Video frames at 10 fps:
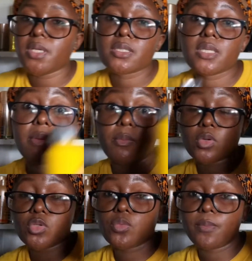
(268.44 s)
next time I'm
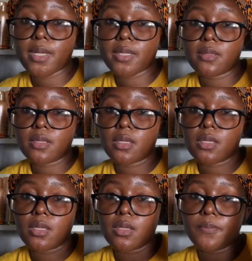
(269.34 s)
going to buy
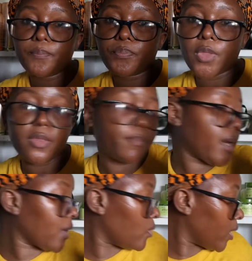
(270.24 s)
the
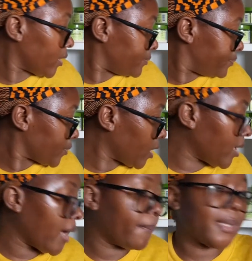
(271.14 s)
black one.
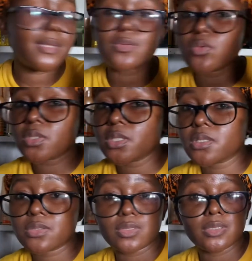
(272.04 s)
Yeah, but this
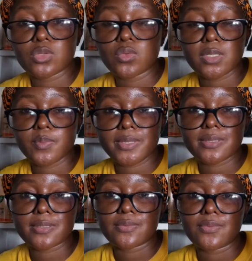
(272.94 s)
one is too
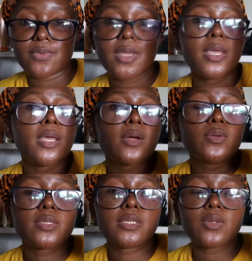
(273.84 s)
expensive
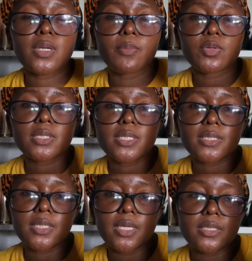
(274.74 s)
because this one I bought it
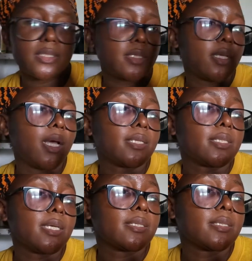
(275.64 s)
at
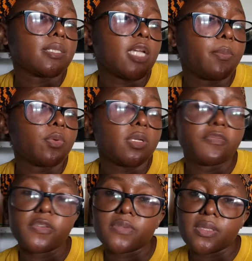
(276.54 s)
SH Chamon at
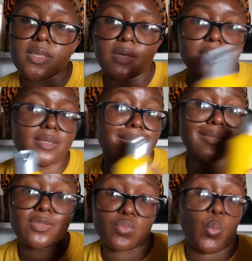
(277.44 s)
50,000.
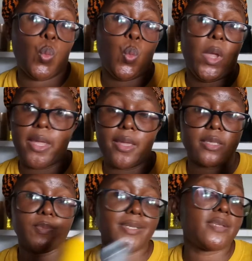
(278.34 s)
That's way
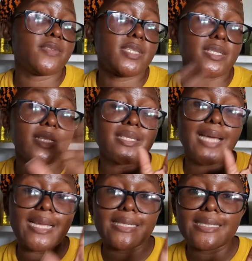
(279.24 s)
expensive. It's just that
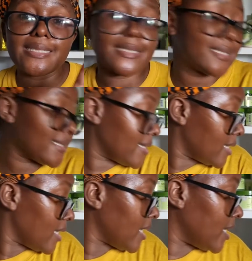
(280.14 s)
I need it.
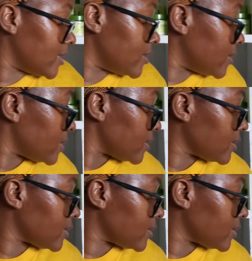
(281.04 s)
And